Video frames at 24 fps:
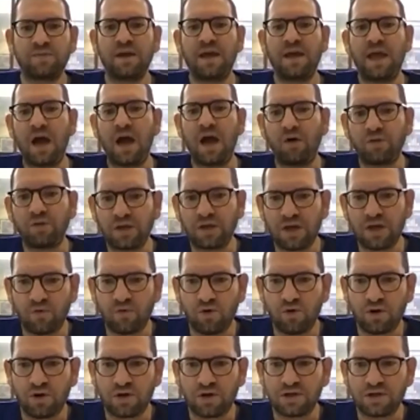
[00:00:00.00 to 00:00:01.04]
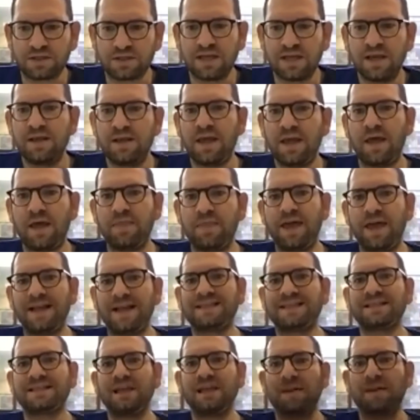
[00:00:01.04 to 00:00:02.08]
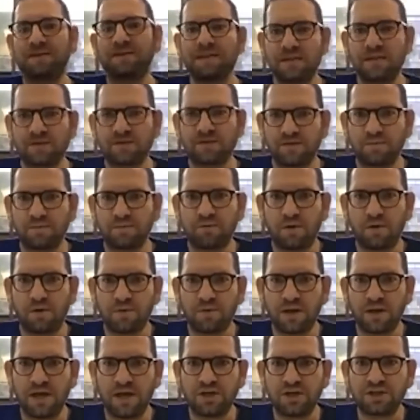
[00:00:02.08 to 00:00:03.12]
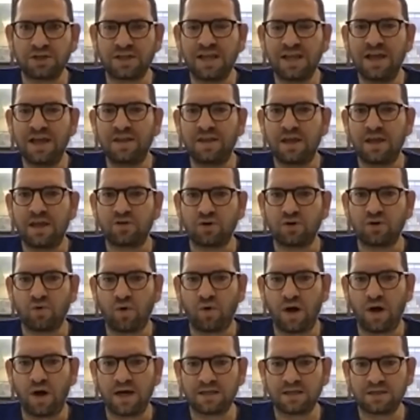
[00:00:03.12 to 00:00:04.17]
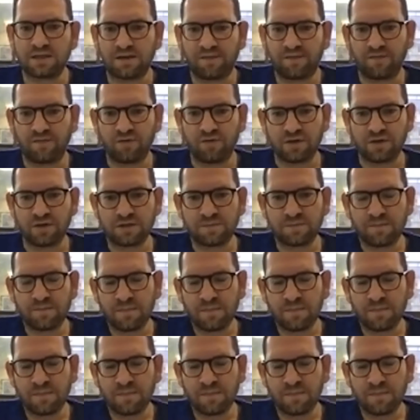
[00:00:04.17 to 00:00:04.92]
healthcare workers, and that subset of the population that requires it first.